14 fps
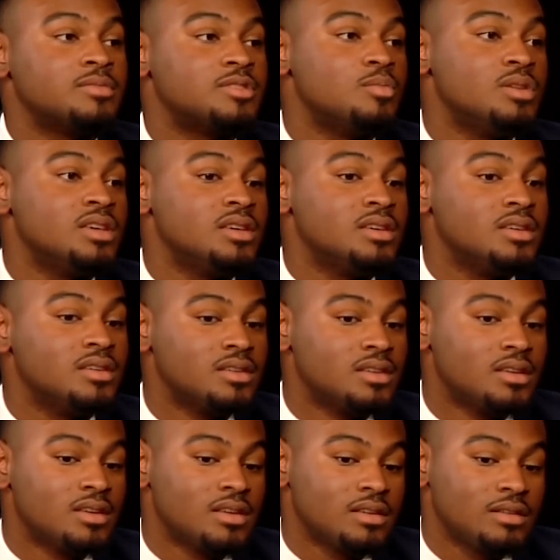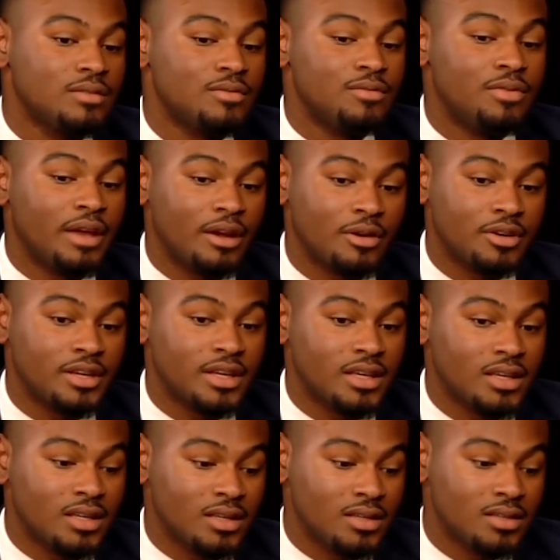them to be
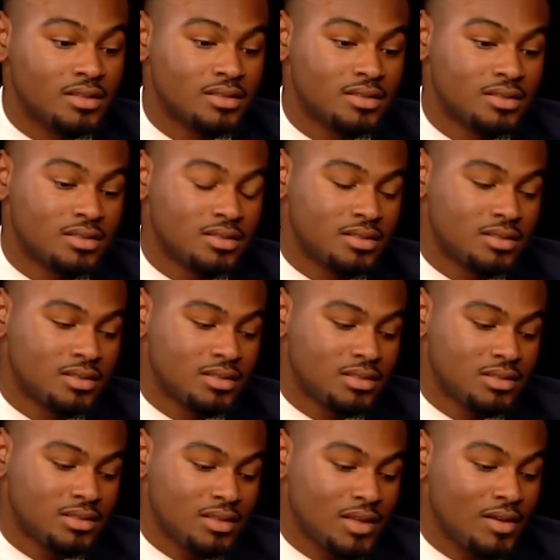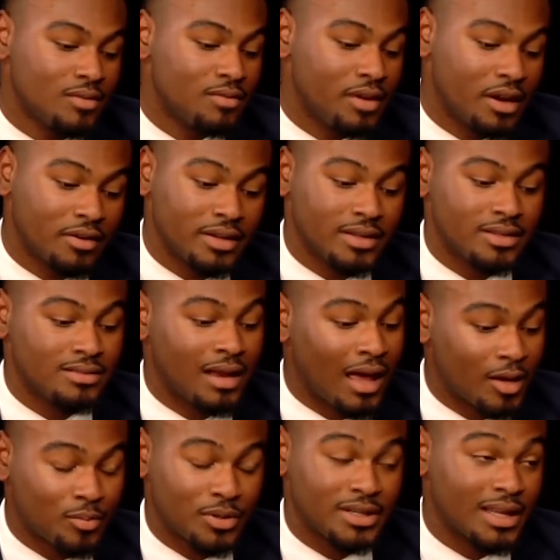very, very
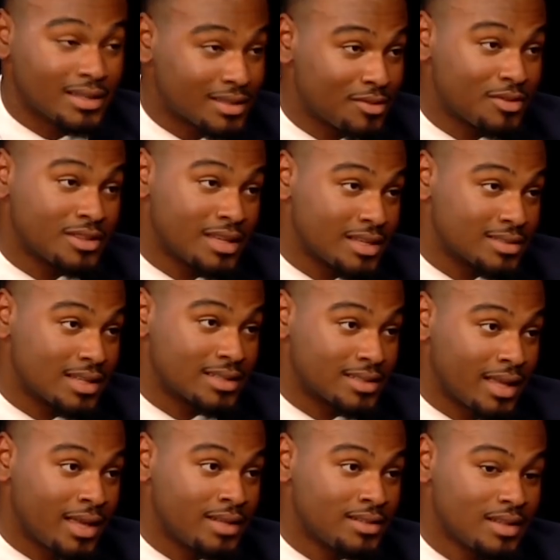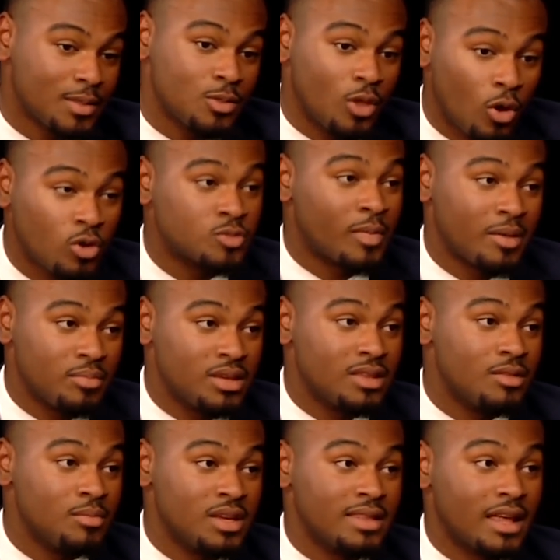non-productive and things like that. Those might be
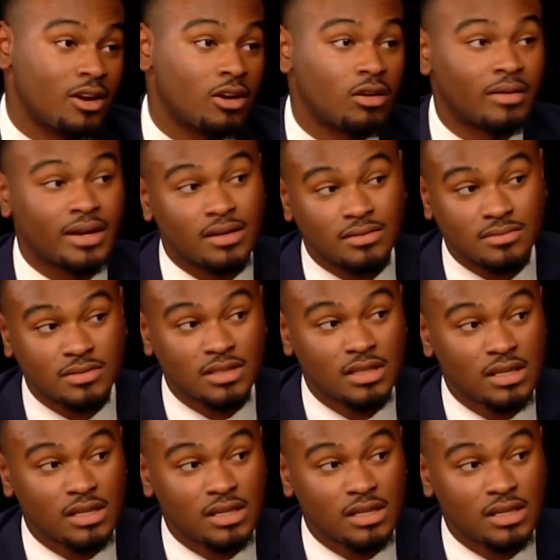the men that are around